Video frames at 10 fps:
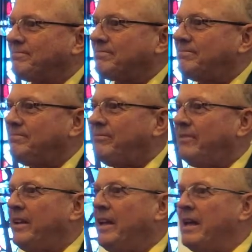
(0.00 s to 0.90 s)

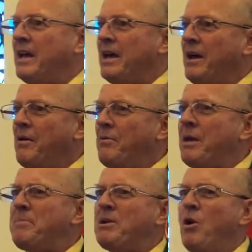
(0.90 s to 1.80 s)

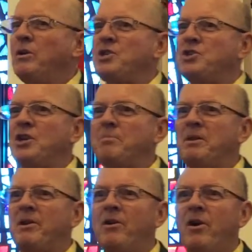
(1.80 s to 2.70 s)
They've been holding sheep
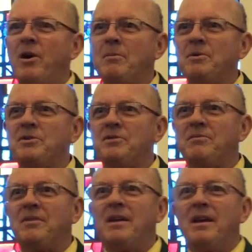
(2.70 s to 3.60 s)
in their arms.
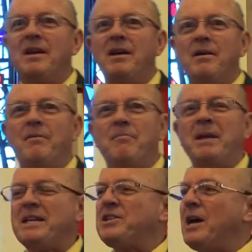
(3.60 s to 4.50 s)

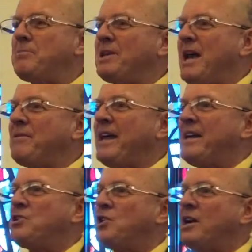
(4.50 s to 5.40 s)
Many times they haven't had
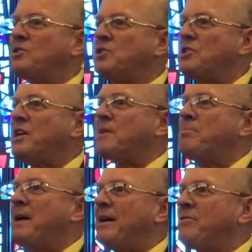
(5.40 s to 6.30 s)
a chance to take a
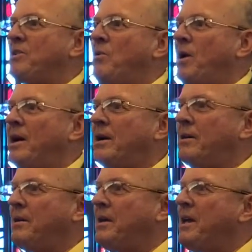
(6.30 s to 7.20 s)
bath in a
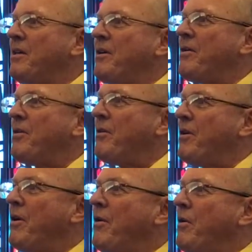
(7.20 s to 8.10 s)
while.
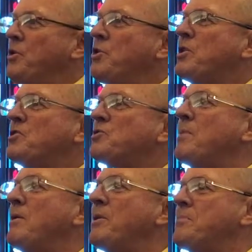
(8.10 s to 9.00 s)
You can
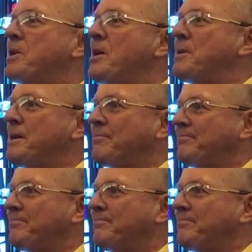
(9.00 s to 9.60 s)
smell them coming.